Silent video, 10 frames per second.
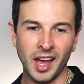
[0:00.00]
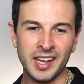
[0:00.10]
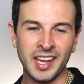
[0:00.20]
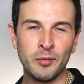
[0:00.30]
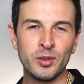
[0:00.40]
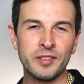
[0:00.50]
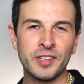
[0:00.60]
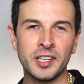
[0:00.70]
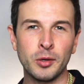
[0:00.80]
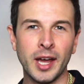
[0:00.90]
I can't
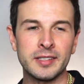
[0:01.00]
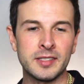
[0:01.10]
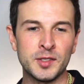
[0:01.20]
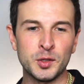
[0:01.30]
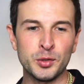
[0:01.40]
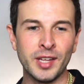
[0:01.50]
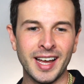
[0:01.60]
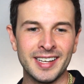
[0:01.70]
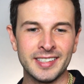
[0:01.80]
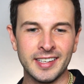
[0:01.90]
believe like you had to do
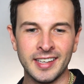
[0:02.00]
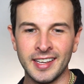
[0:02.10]
that.